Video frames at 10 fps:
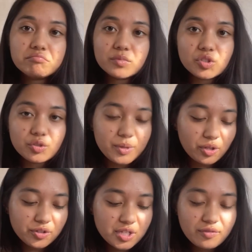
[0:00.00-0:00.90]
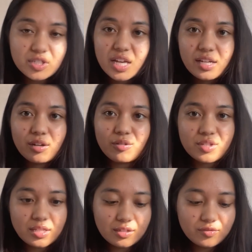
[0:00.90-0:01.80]
just to be on the safer side. I don't know,
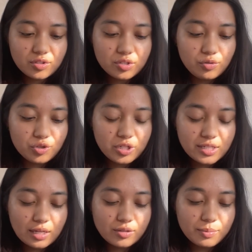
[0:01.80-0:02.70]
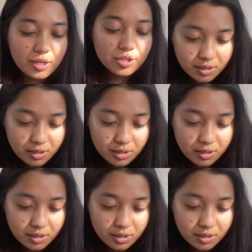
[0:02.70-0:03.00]
sensitive just usually sounds better.